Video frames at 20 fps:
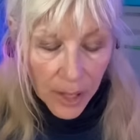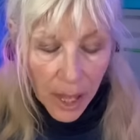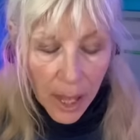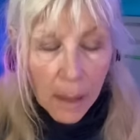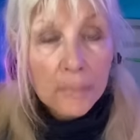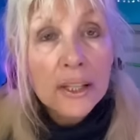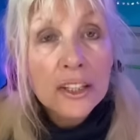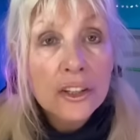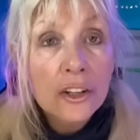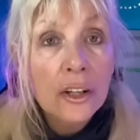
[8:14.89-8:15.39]
I
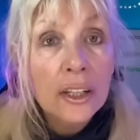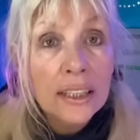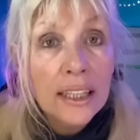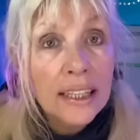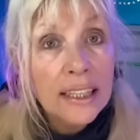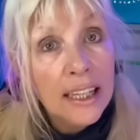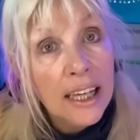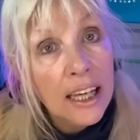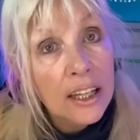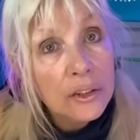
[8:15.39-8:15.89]
mean, it's good that
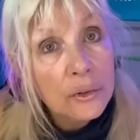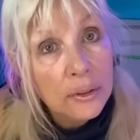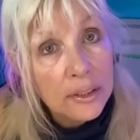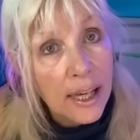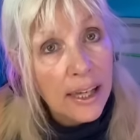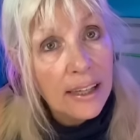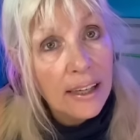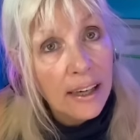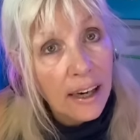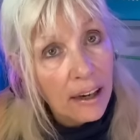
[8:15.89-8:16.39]
the kids were
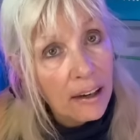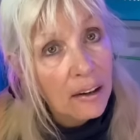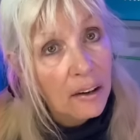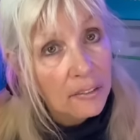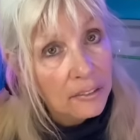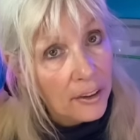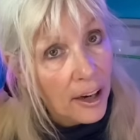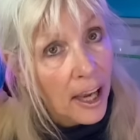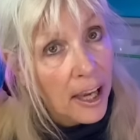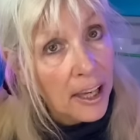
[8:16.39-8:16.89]
taken care
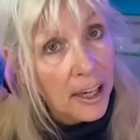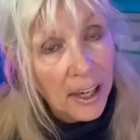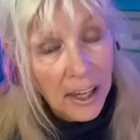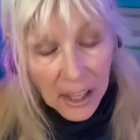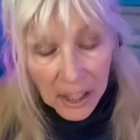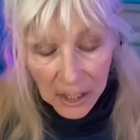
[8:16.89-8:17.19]
of, right?